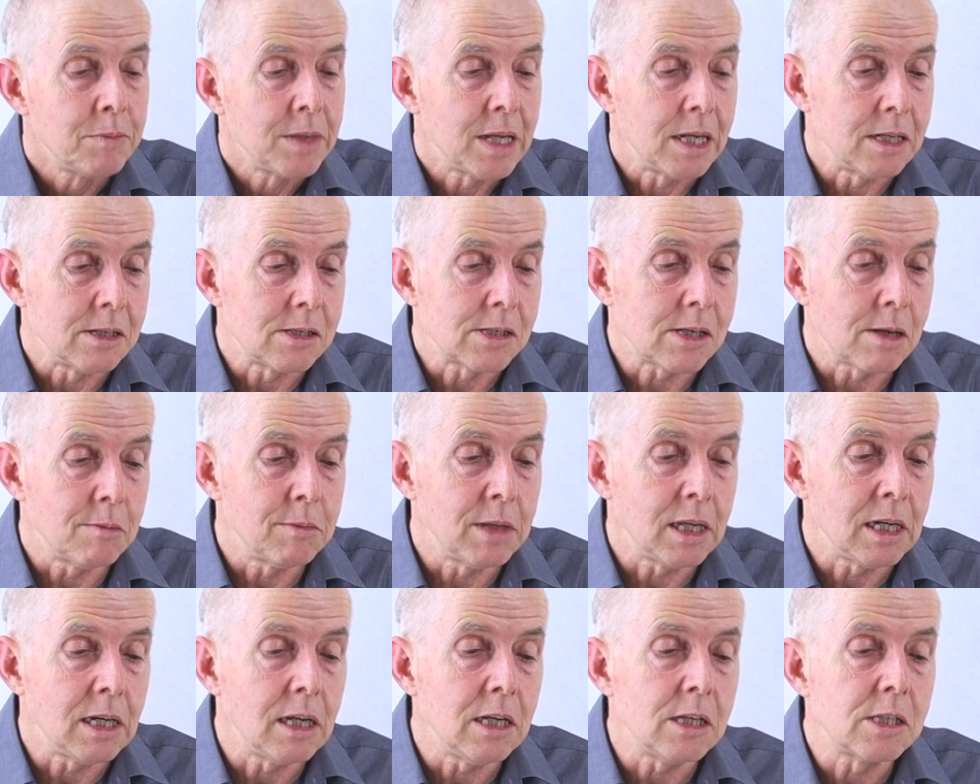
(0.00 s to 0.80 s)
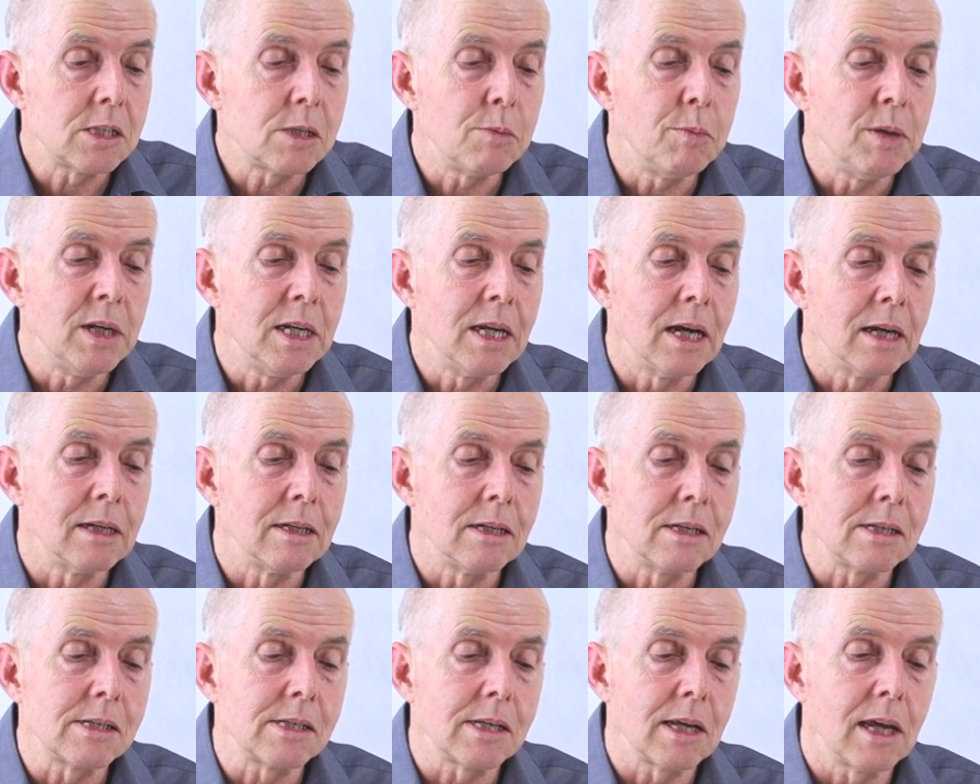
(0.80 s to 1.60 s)
and something needs to be
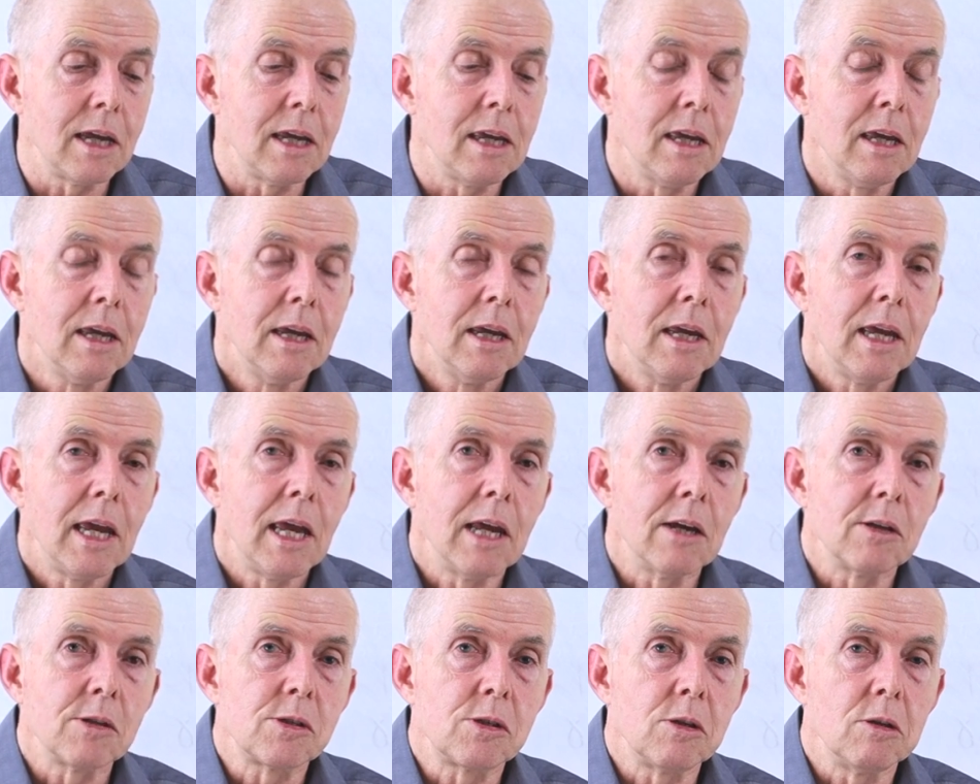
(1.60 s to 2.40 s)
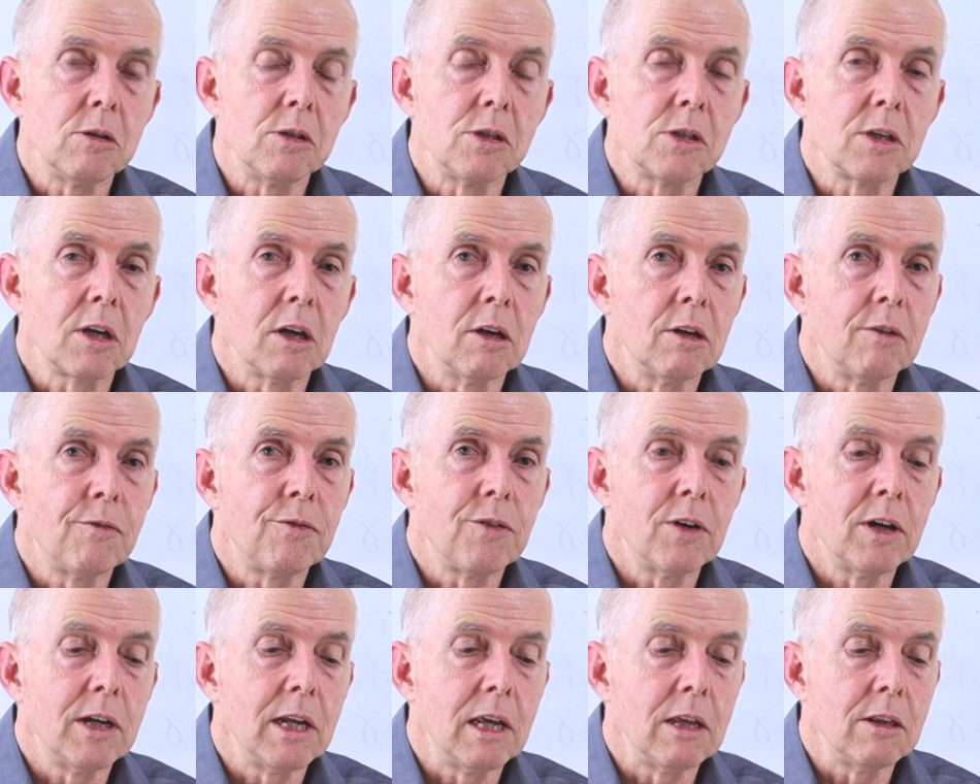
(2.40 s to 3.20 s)
done to say how students are going to
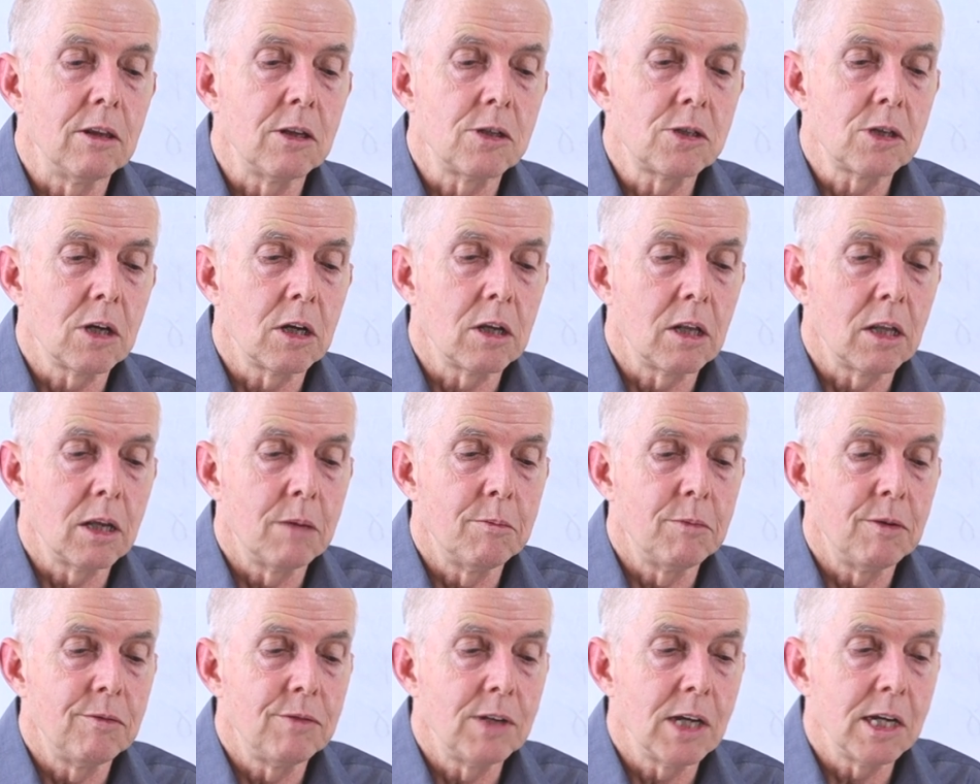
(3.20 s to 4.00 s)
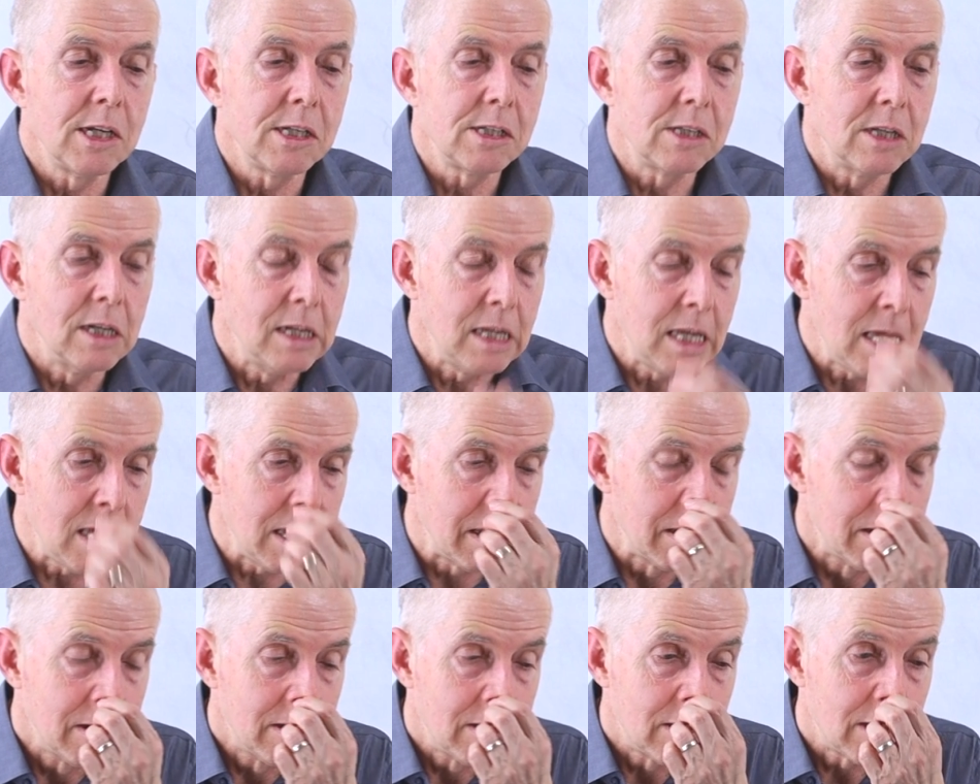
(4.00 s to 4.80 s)
find out the total number of days in the
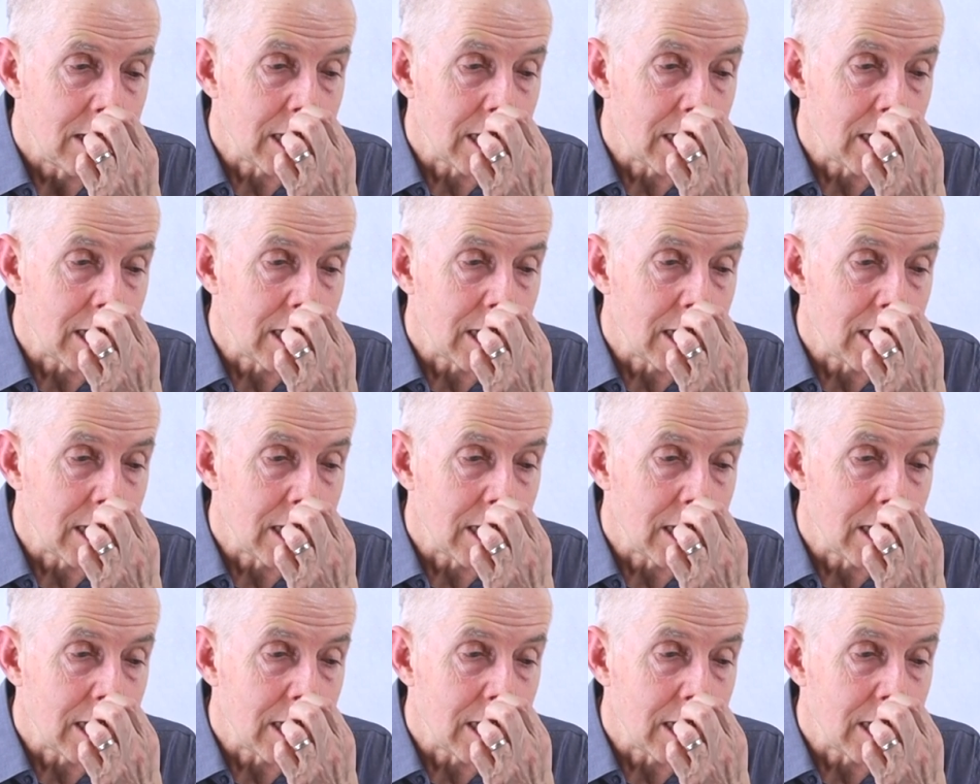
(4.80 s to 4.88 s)
year.